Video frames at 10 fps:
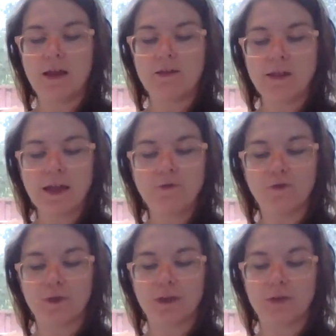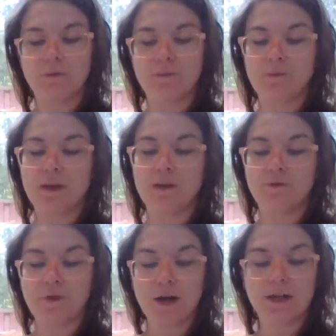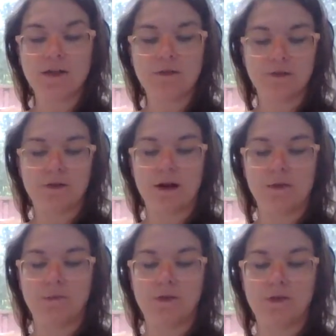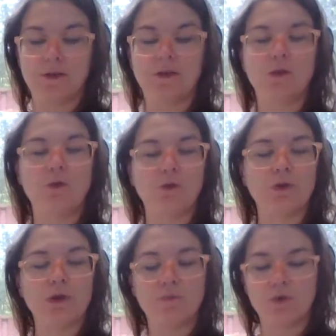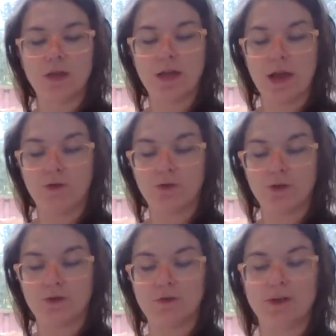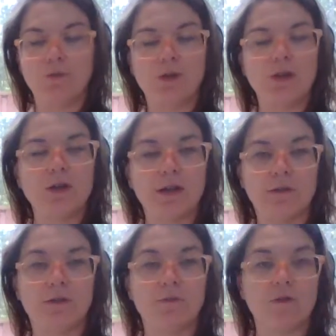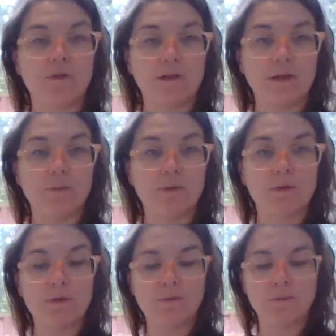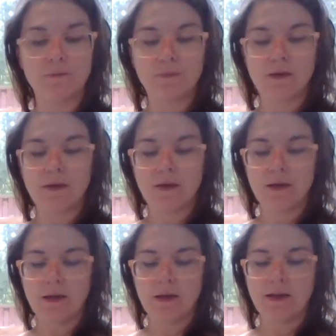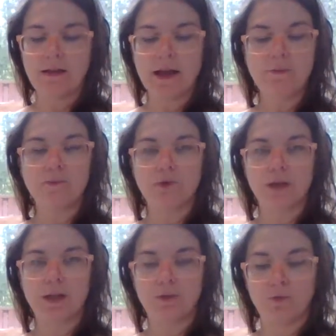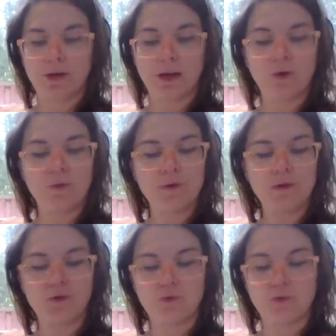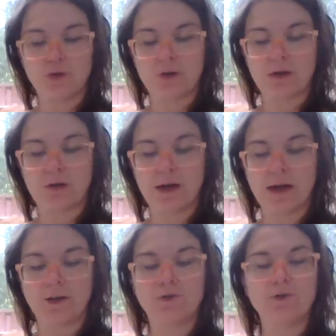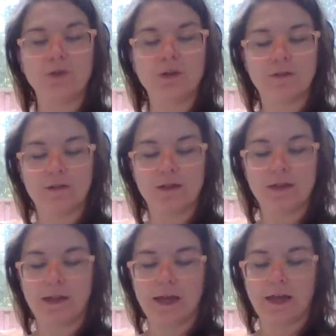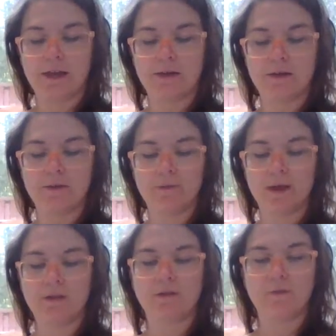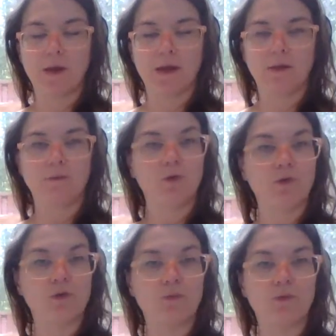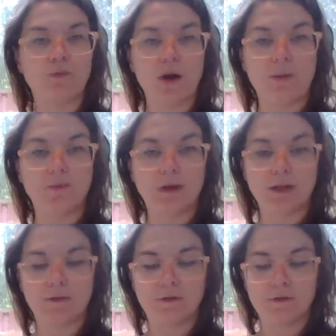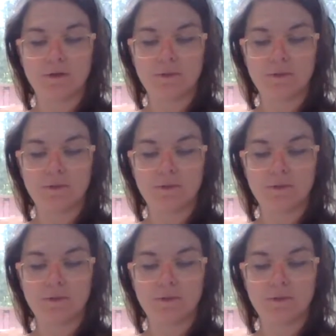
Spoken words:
Thankfully, it finally stopped in the early morning hours and we could get some sleep. That morning, when I opened the door, I could only see a lake that spanned multiple properties.